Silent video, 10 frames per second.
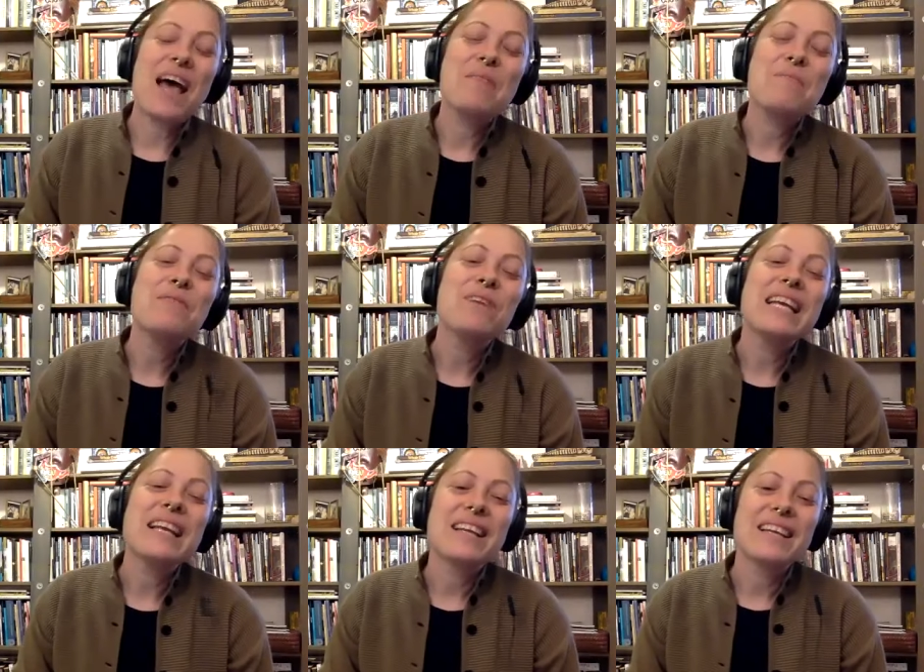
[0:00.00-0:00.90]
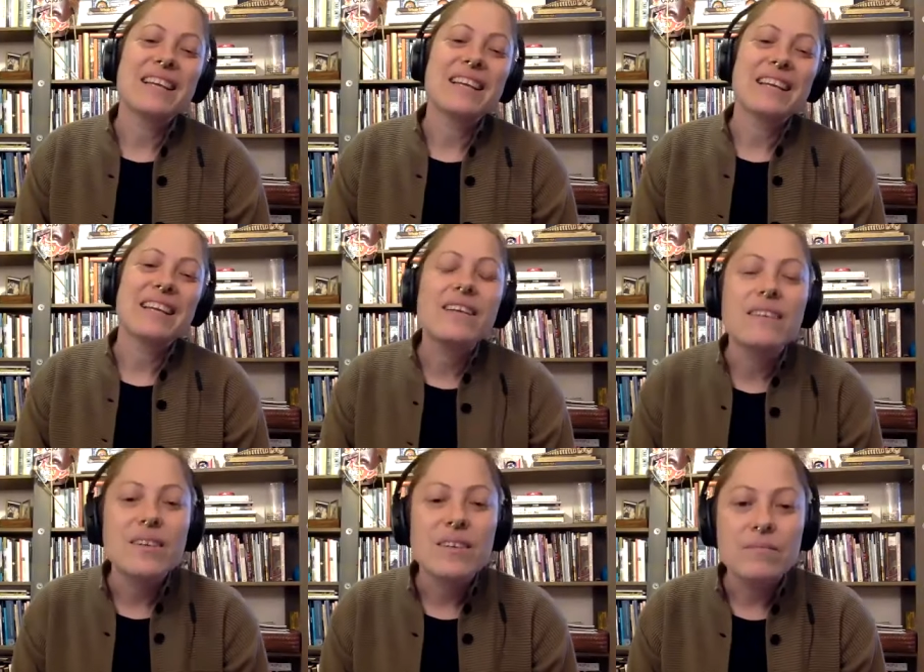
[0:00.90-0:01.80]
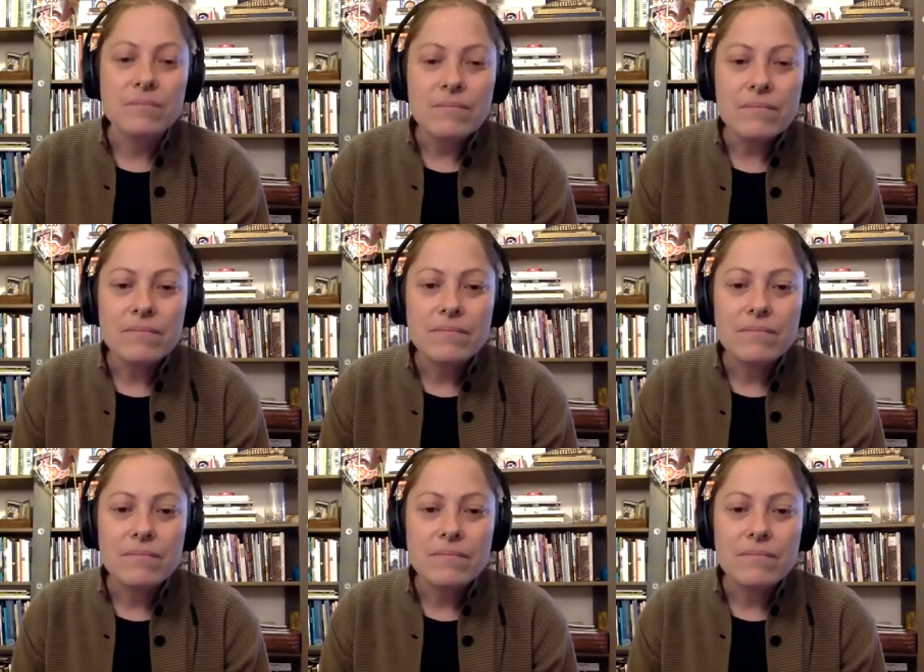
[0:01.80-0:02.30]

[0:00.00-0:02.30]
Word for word: I'd been reading. Hmm? The